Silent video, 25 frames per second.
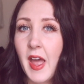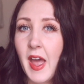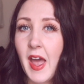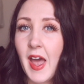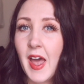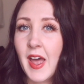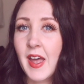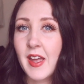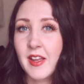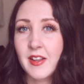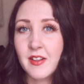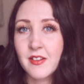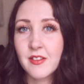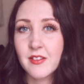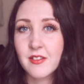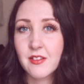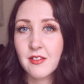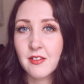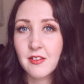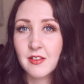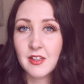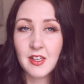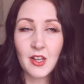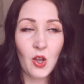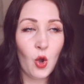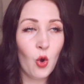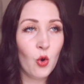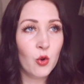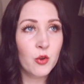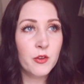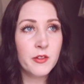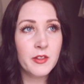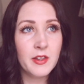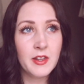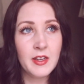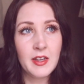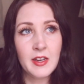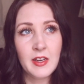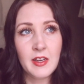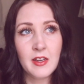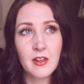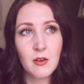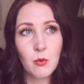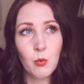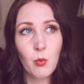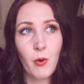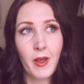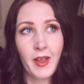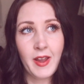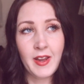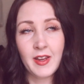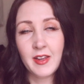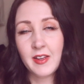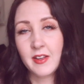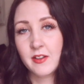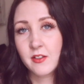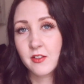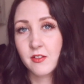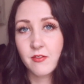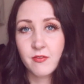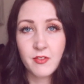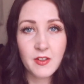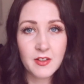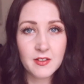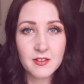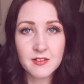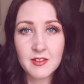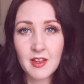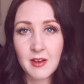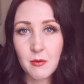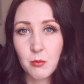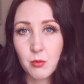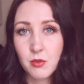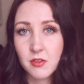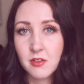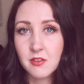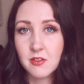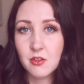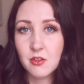And the only way to fix that was